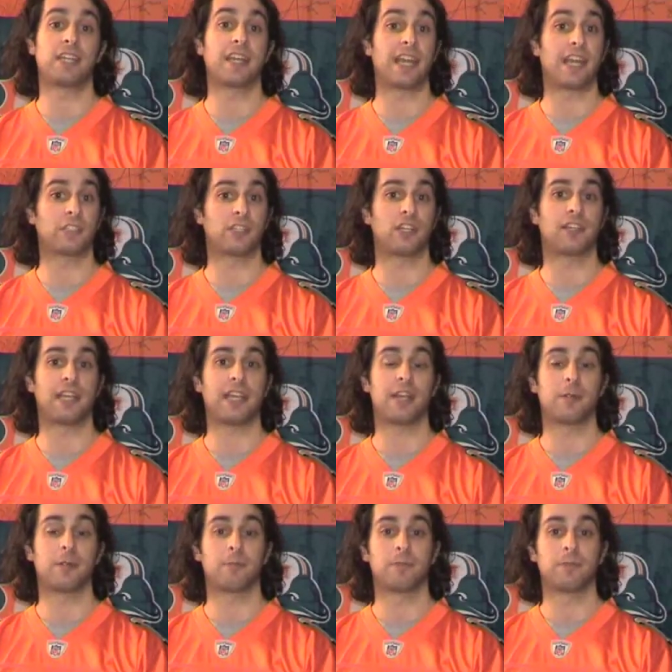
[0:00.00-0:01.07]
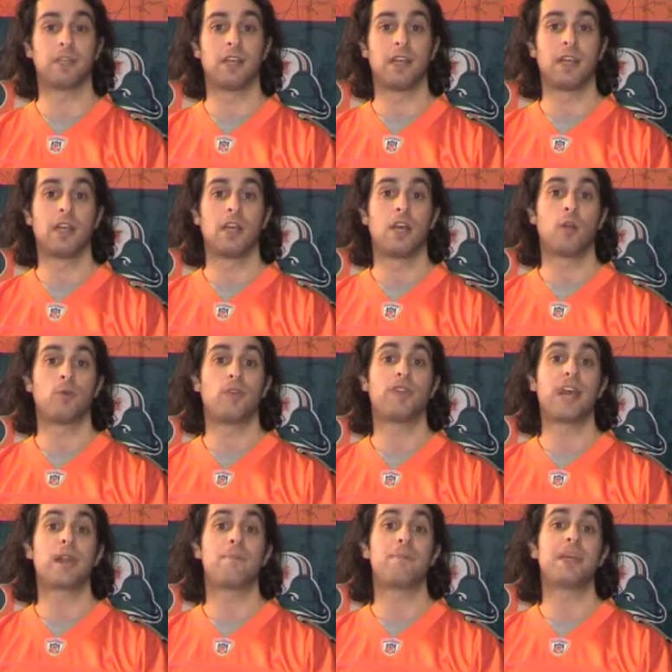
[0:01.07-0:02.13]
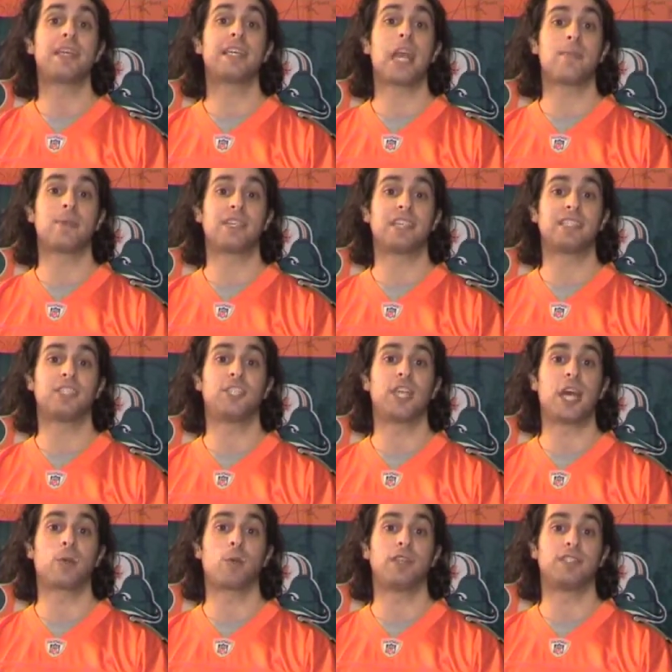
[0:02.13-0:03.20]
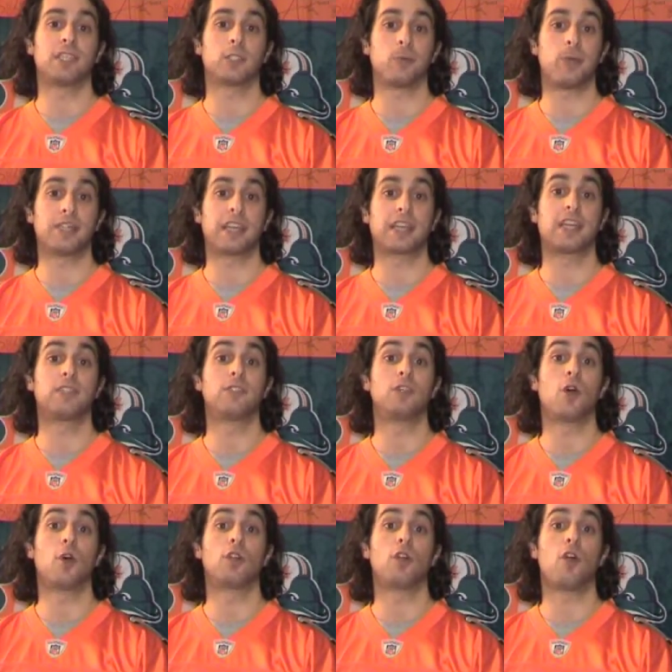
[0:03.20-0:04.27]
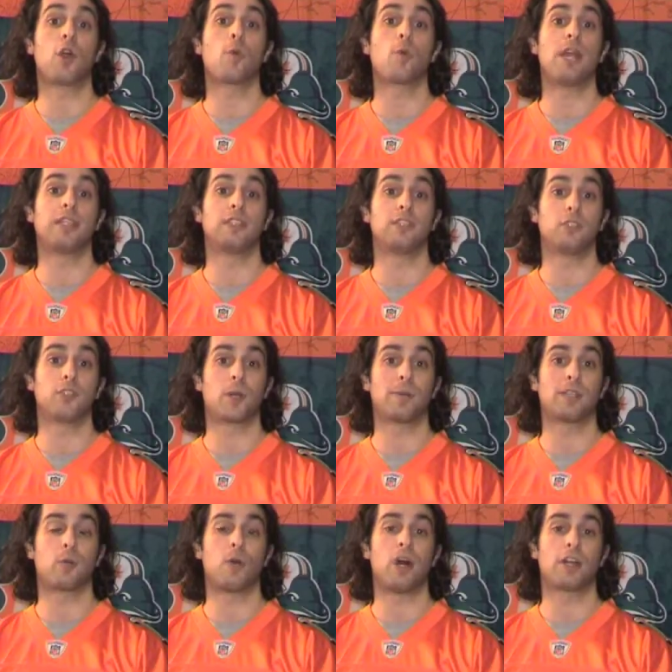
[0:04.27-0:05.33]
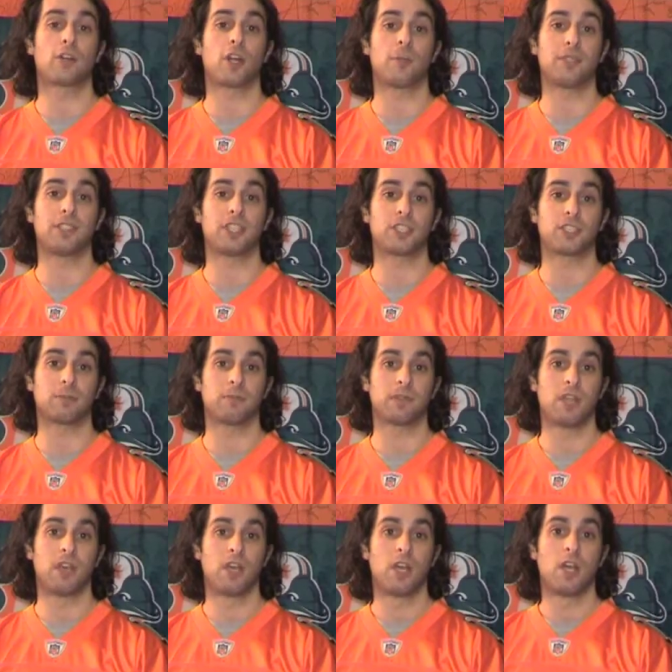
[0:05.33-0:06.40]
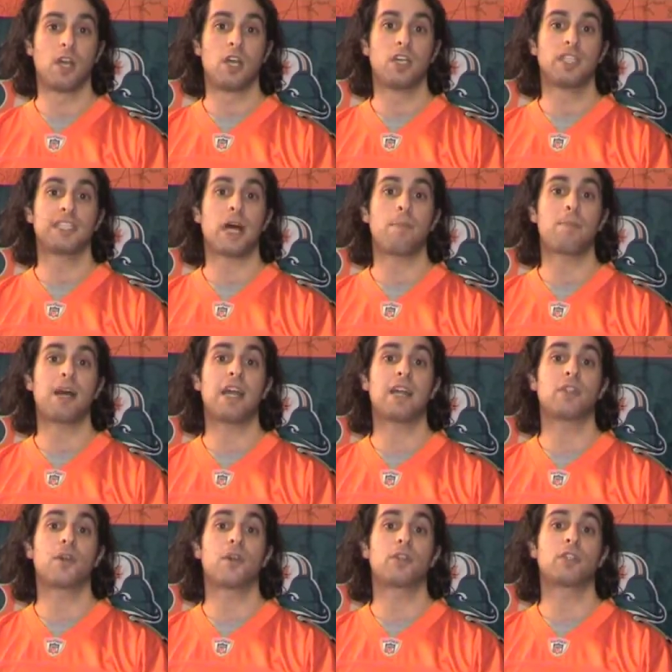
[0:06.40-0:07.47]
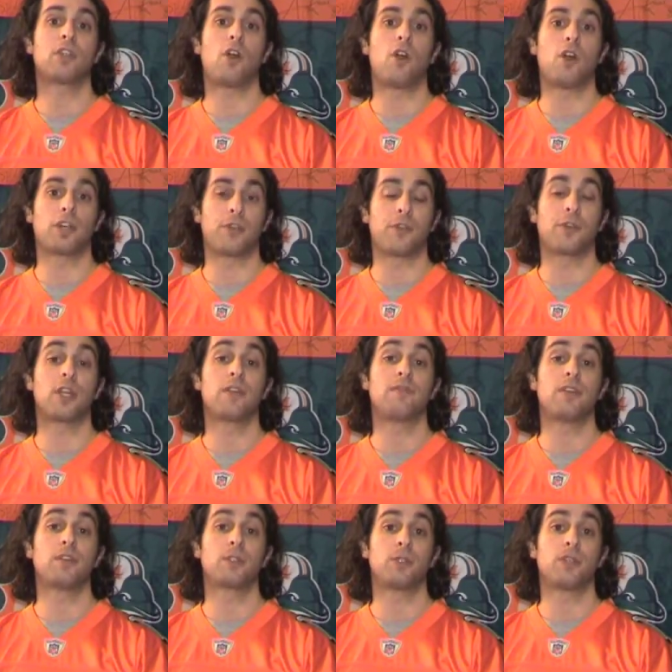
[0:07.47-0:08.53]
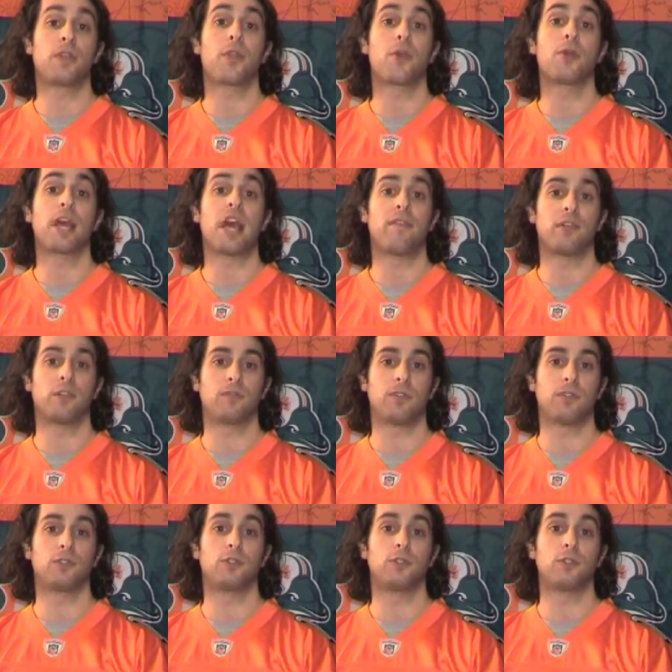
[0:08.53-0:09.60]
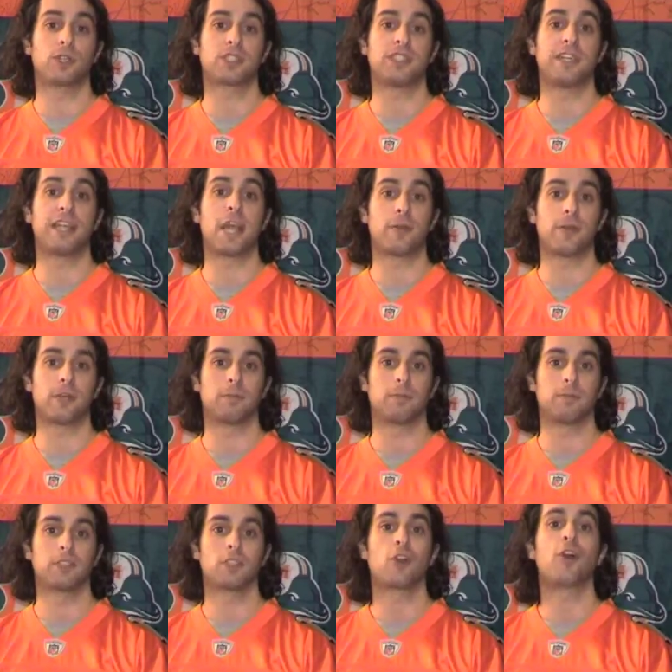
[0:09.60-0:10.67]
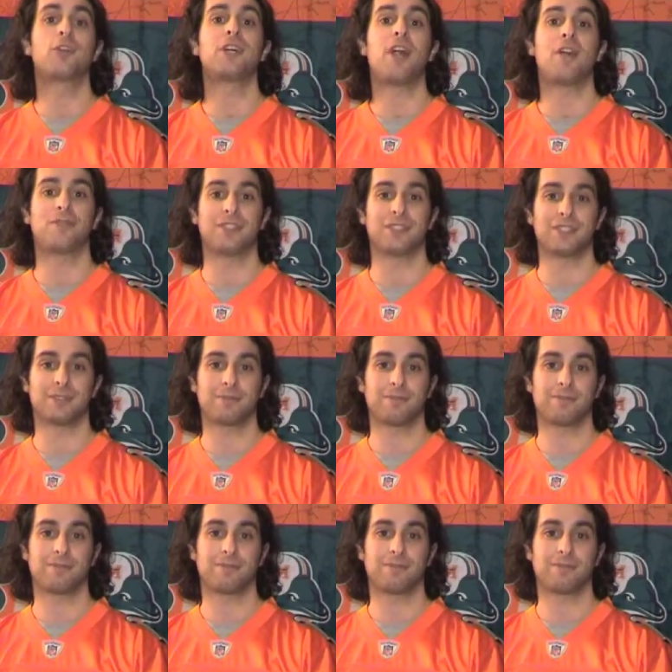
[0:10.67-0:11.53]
to get answered on the air. We've got a big game against the Jaguars this week that could go a long way to determine the wildcard position. Stop by at 3rd and Long on 35th Street and 3rd Avenue if you're in the New York City area. Go Dolphins!